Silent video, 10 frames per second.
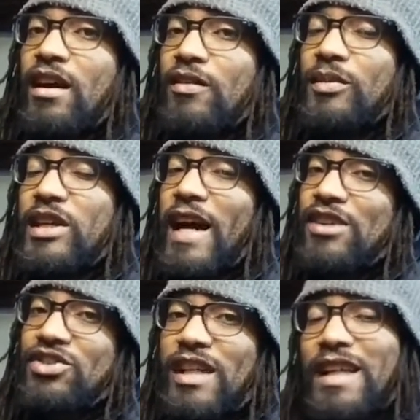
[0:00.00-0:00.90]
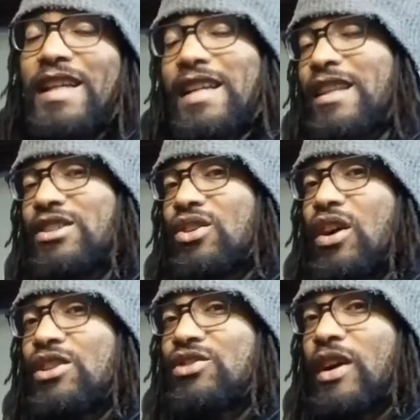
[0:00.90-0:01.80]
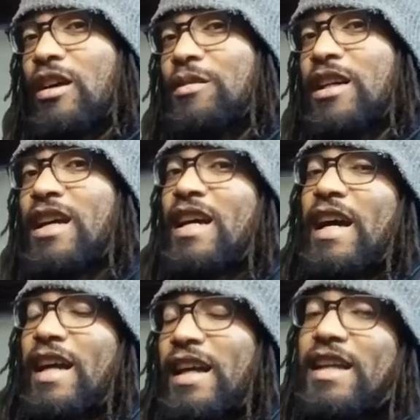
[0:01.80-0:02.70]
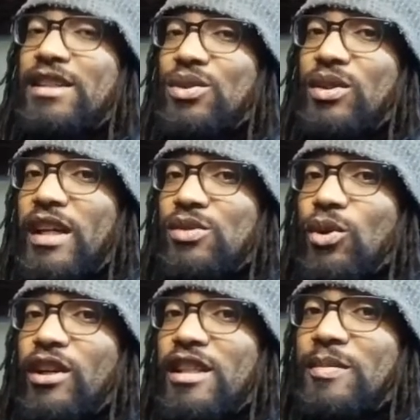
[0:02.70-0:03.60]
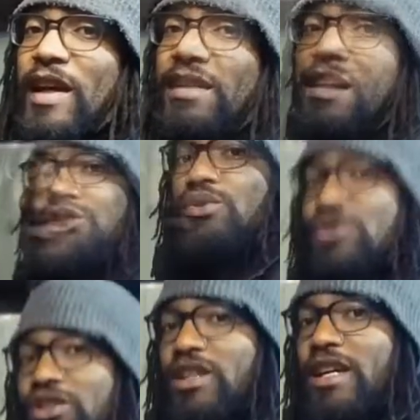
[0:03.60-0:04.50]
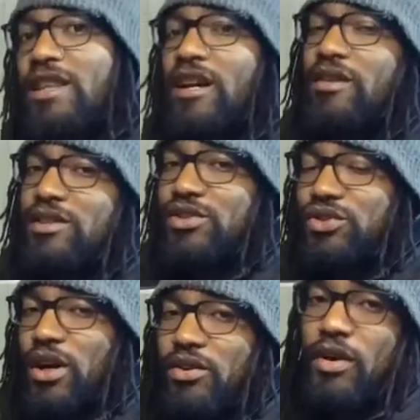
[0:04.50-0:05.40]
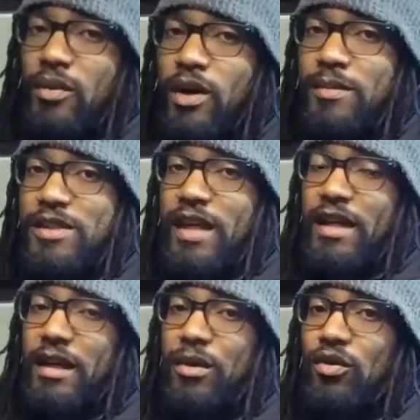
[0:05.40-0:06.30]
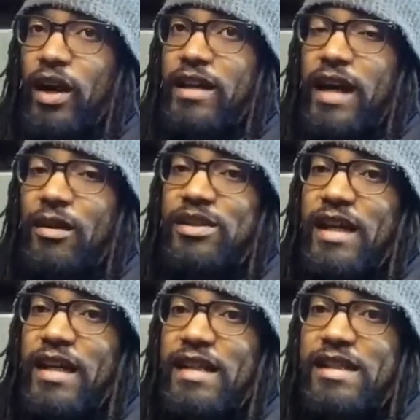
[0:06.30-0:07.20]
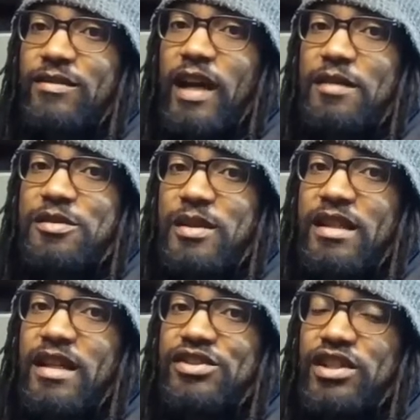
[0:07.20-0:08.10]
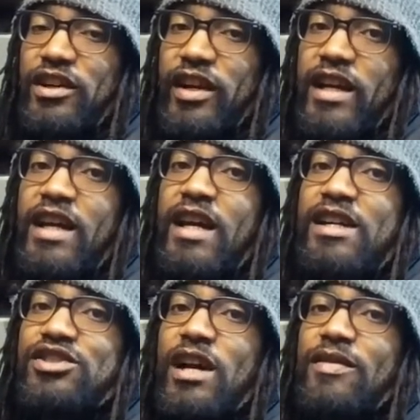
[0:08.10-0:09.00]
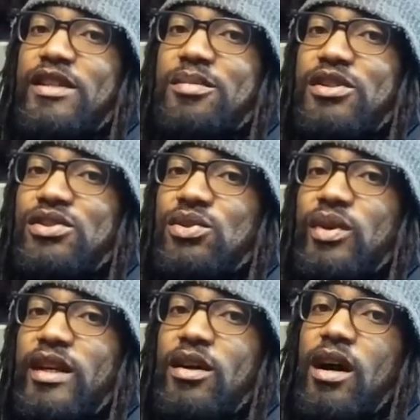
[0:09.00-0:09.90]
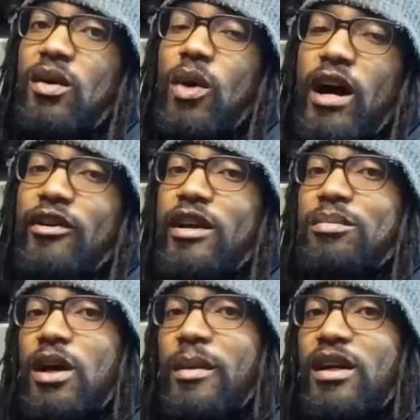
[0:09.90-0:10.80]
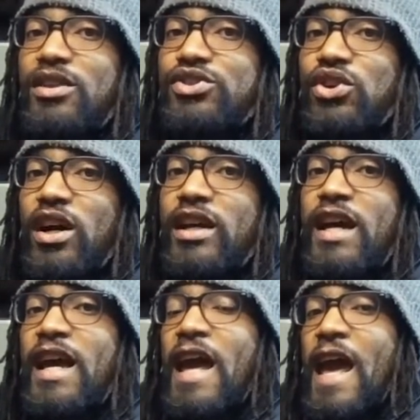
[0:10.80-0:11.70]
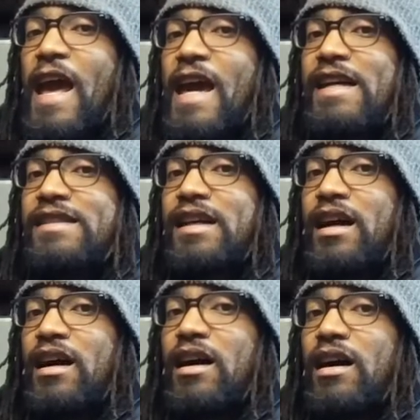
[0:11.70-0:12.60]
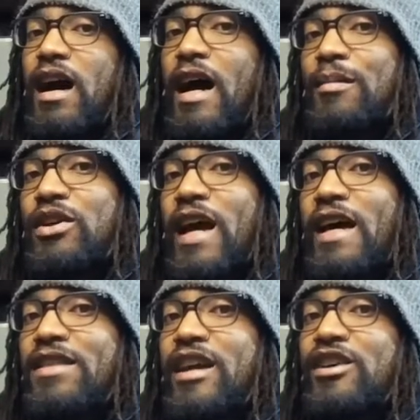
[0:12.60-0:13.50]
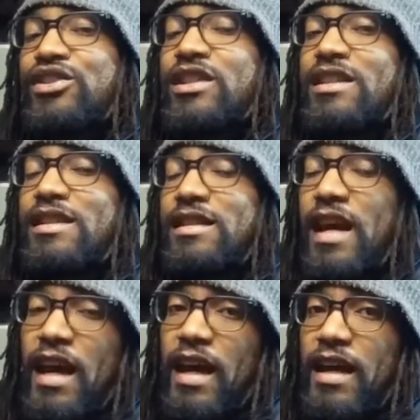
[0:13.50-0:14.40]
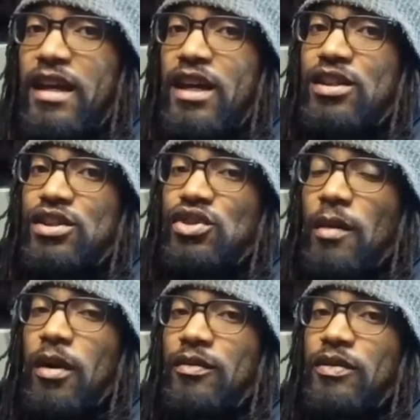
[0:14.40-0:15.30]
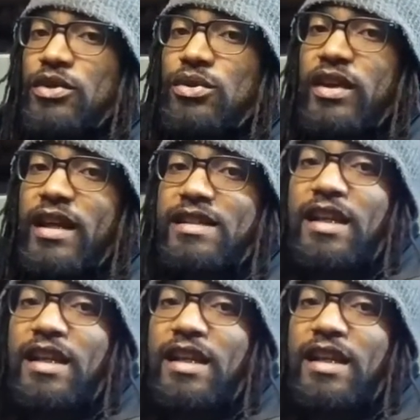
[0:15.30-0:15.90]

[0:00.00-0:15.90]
of me actually cleaning this garage around me and getting into a nice working space. Usually there is a truck right where I'm standing, but right now it's at Issyfab Speed and Engineering. Jeff has been doing wiring and plumbing on the truck, and I'm going to head there today to drop off a few things